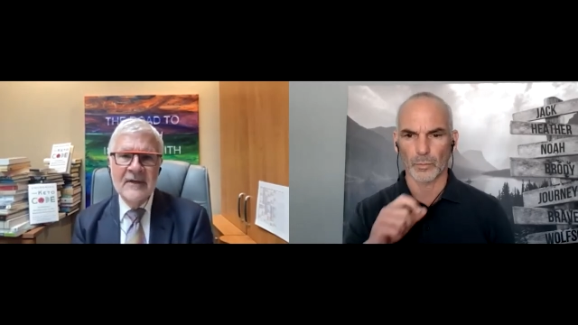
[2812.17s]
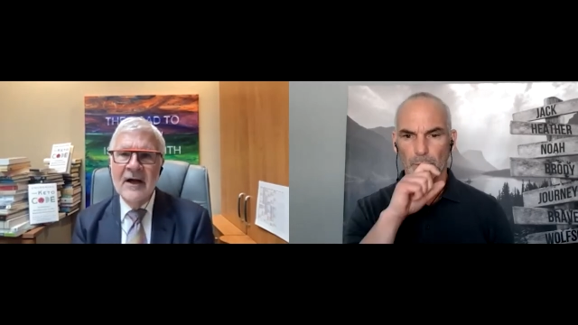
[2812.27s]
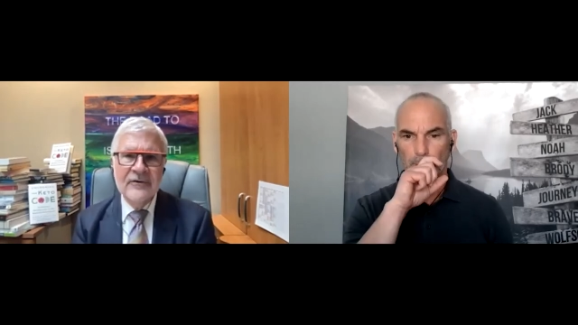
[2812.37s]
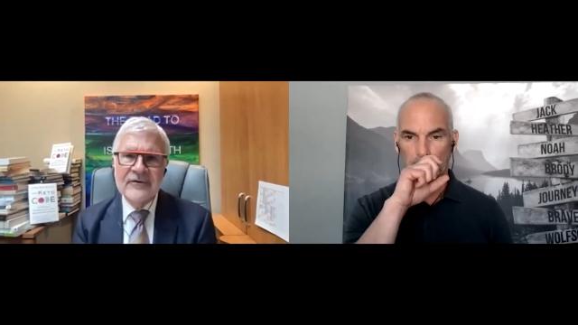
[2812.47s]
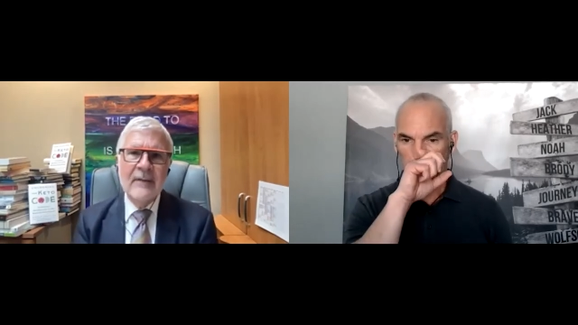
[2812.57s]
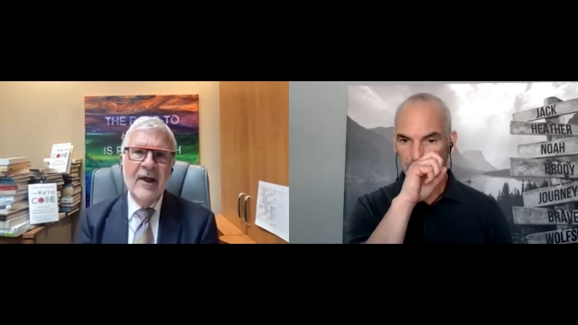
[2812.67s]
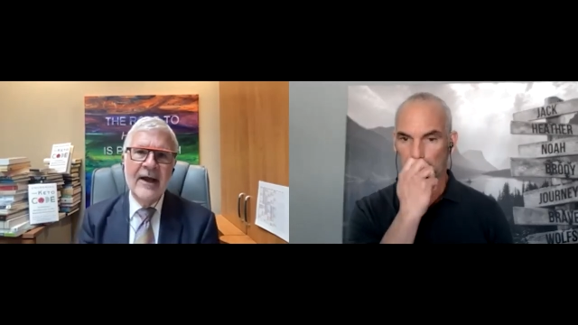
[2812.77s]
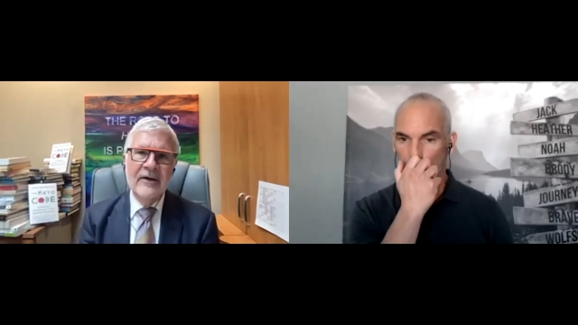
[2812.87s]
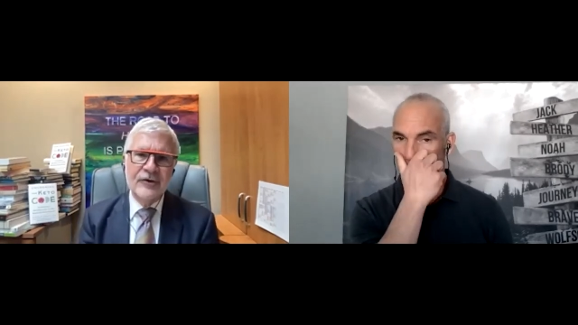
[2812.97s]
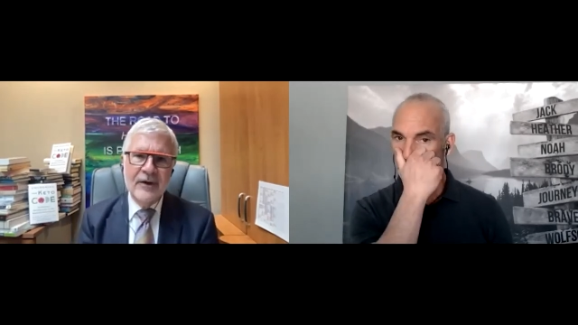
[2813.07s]
Speaker 1: unstable
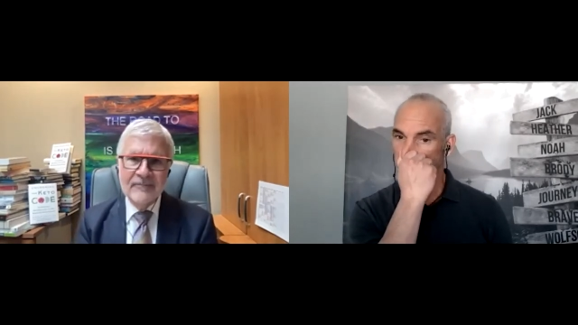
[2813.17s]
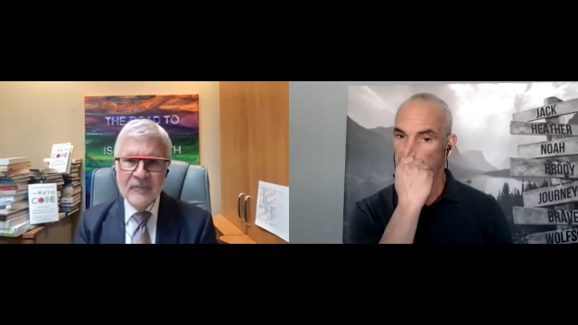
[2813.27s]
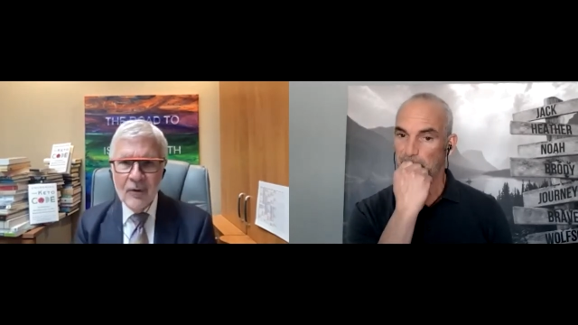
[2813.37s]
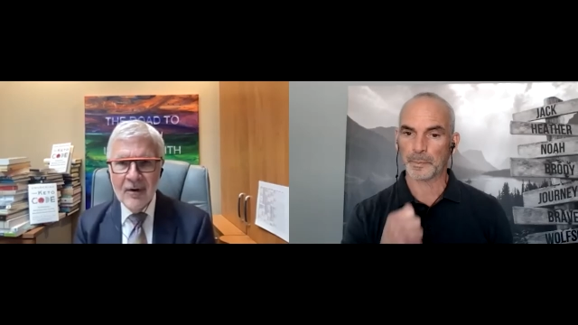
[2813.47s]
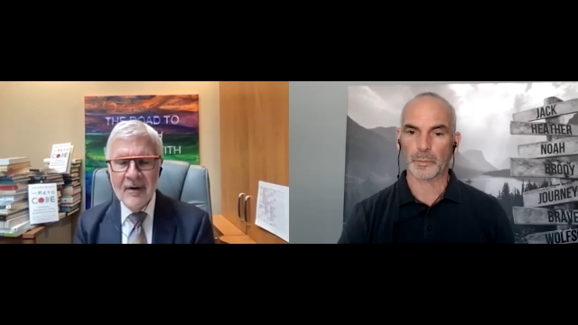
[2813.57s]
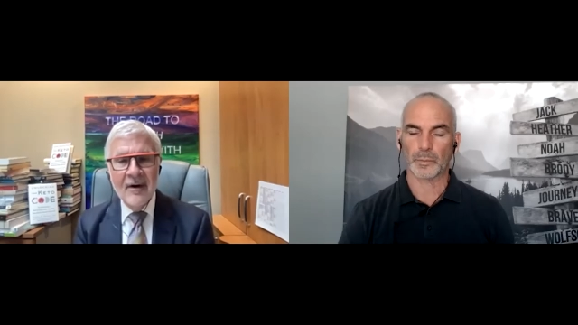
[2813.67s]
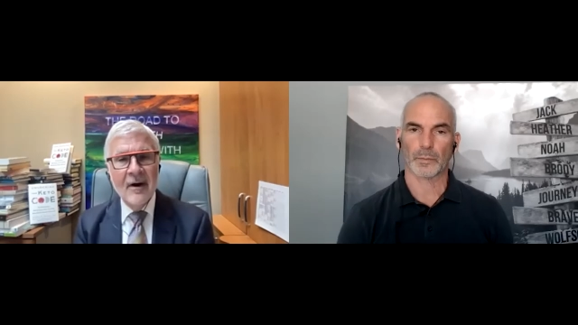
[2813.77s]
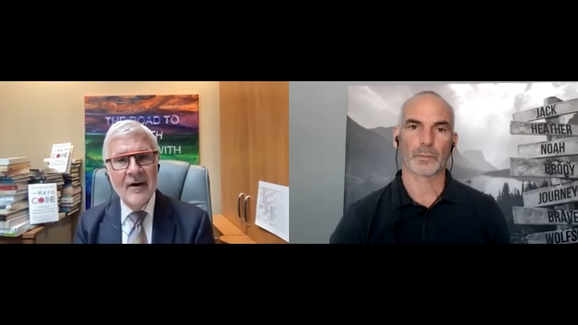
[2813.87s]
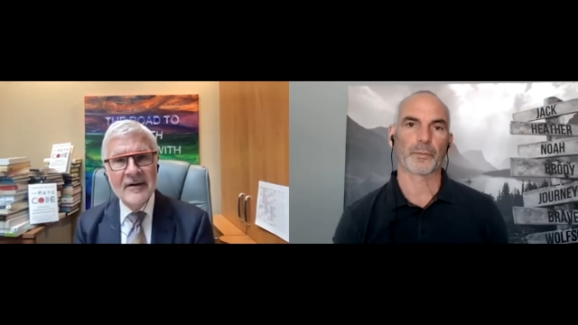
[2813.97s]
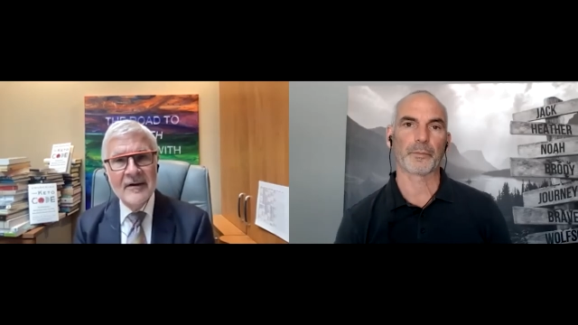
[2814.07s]
angina or a
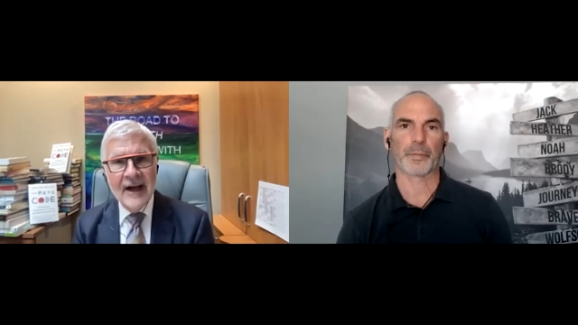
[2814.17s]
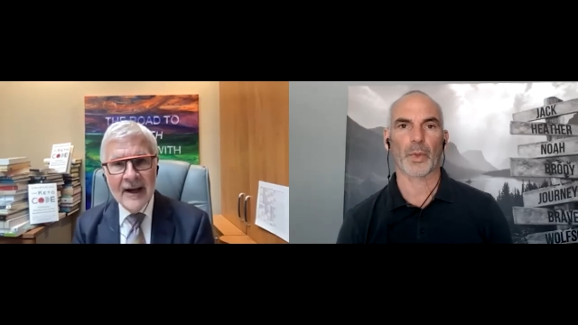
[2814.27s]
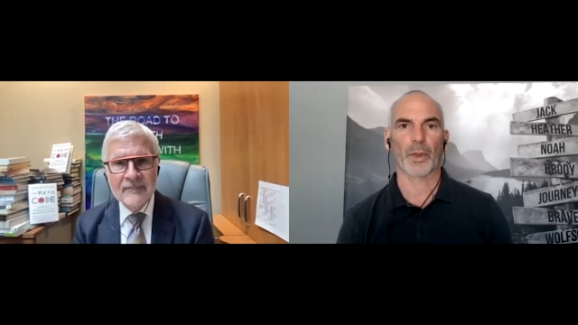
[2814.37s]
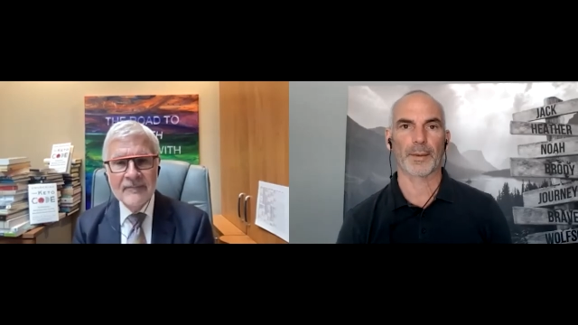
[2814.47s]
heart attack